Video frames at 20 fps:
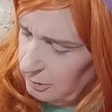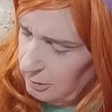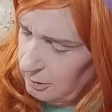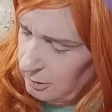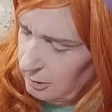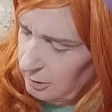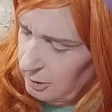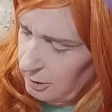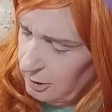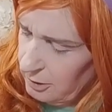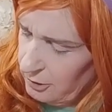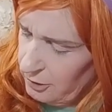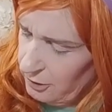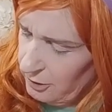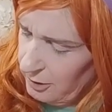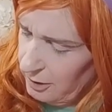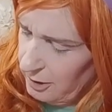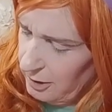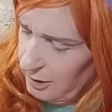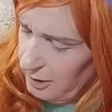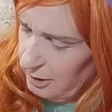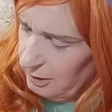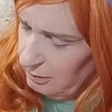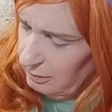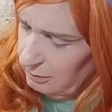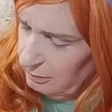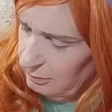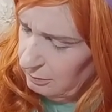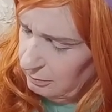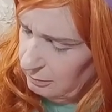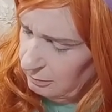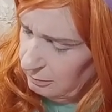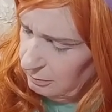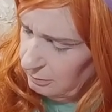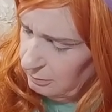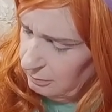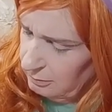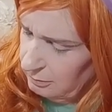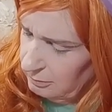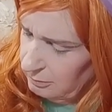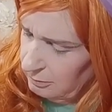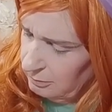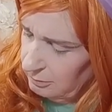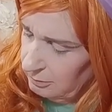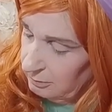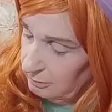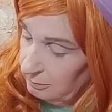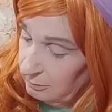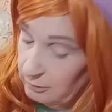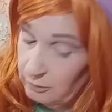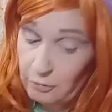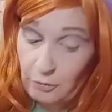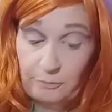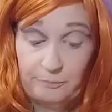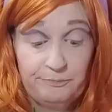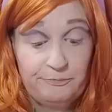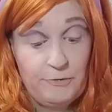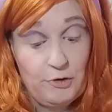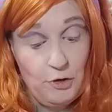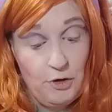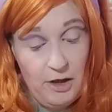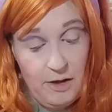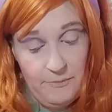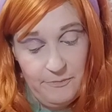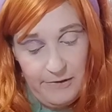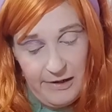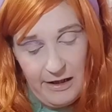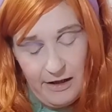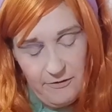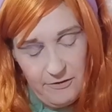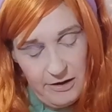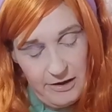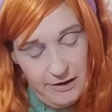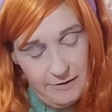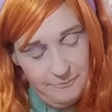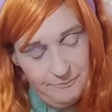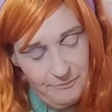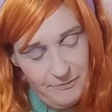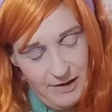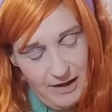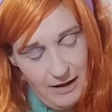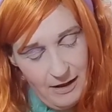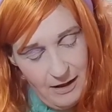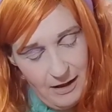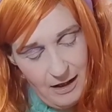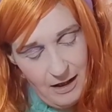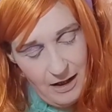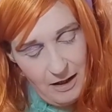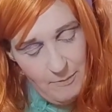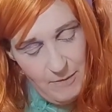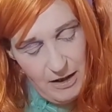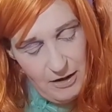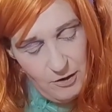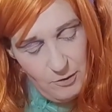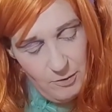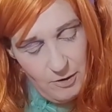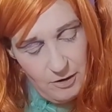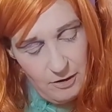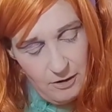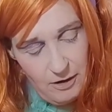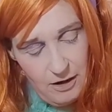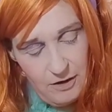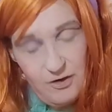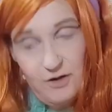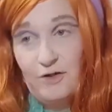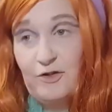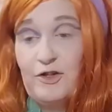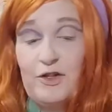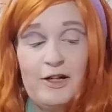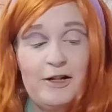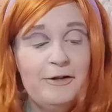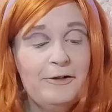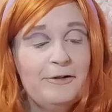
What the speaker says: can't actually read it. No, sorry, can't read it. I meant to wear glasses.